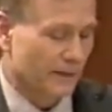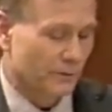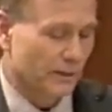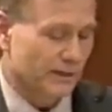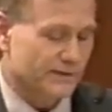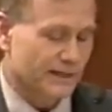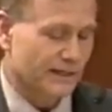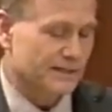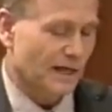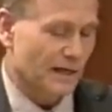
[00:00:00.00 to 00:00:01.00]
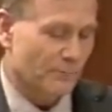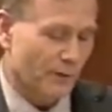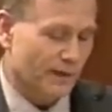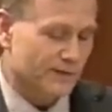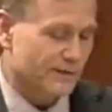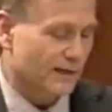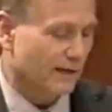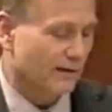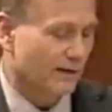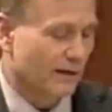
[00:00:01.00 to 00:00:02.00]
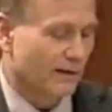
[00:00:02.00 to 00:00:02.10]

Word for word: Real estate is high-priced there,